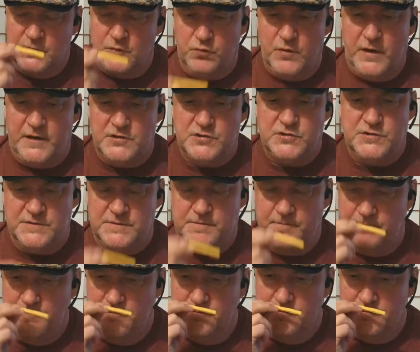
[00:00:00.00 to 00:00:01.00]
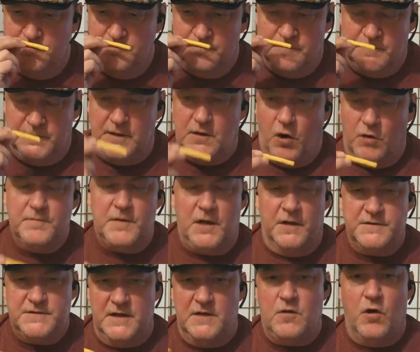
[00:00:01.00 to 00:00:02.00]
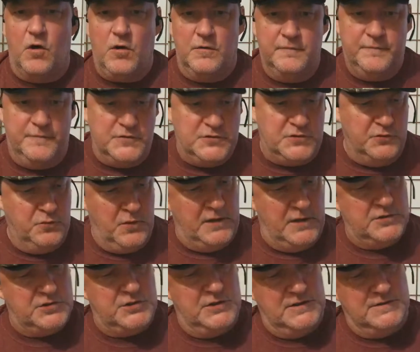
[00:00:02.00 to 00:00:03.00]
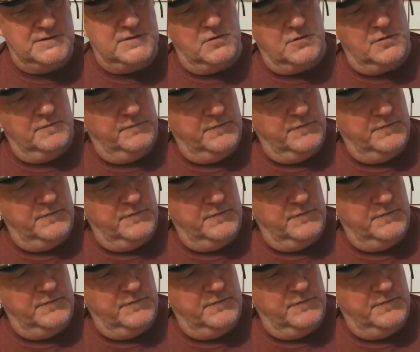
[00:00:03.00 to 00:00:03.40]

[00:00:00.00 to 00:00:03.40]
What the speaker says: The ranch is I'll say artificial ranch. Is it